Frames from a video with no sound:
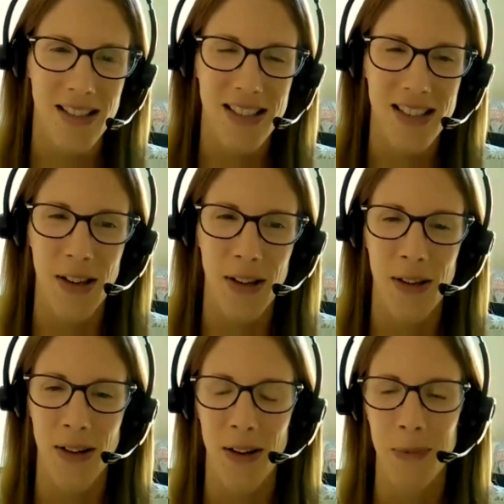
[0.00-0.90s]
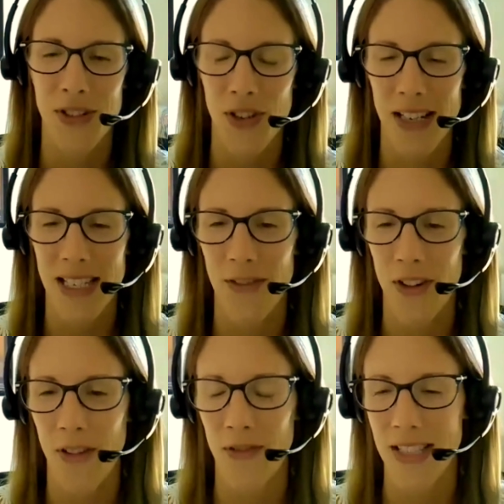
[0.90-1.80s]
So I'll be trying to have a
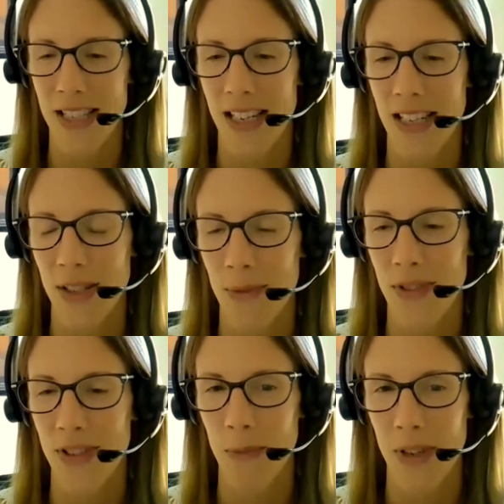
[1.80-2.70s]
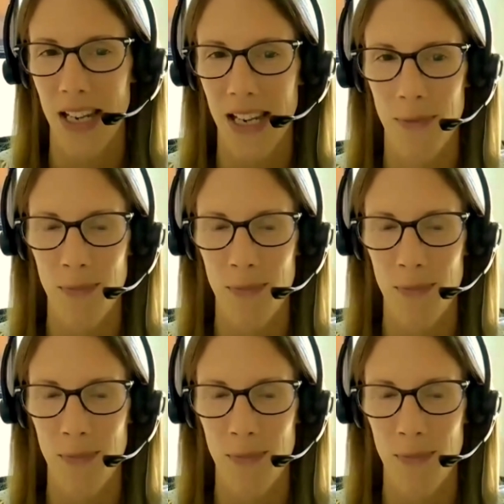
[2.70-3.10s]
conversation with somebody,